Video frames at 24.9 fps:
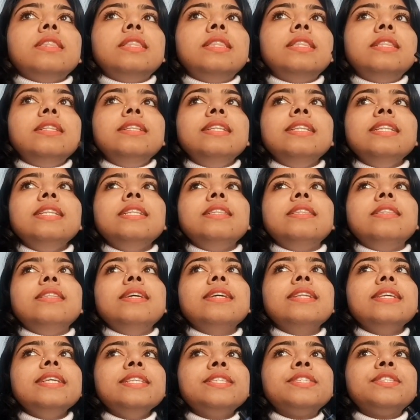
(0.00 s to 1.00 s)

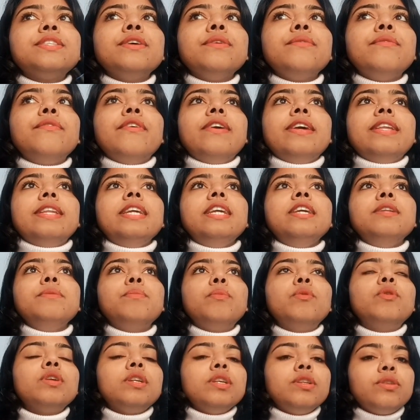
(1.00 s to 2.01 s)
there is a very
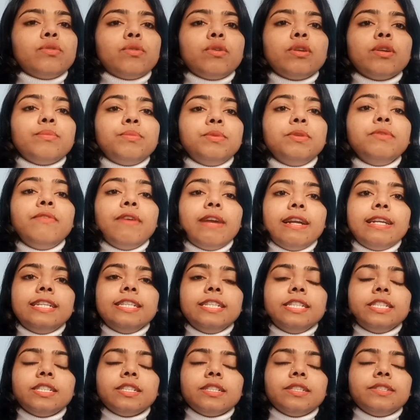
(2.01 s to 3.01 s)
important role of the
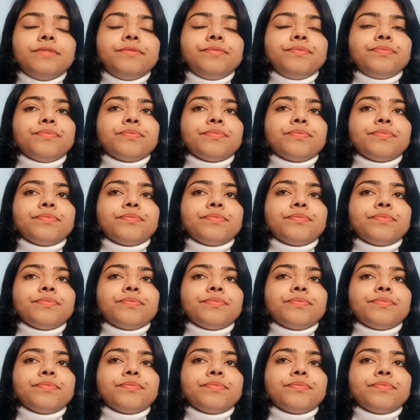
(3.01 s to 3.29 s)
validation.